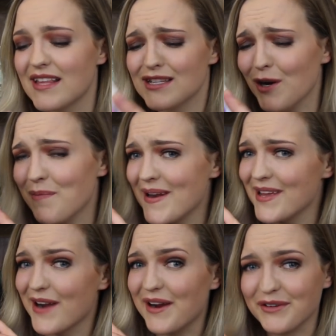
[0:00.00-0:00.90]
There's not many
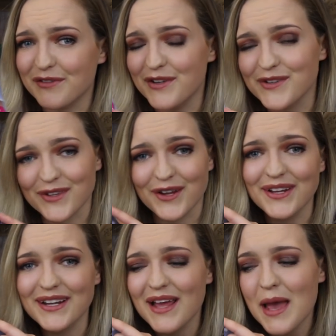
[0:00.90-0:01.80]
great reviews on
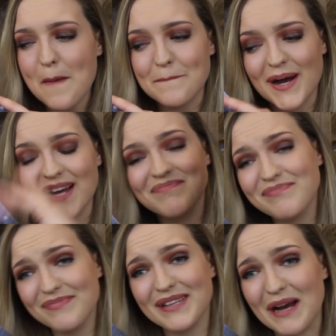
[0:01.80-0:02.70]
it, but
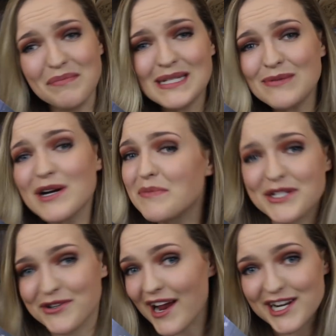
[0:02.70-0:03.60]
I'm still gonna be
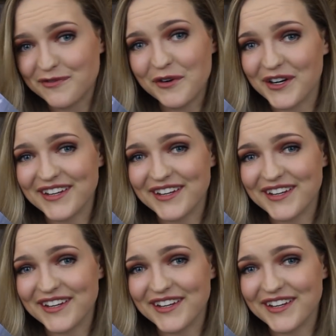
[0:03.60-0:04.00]
trash for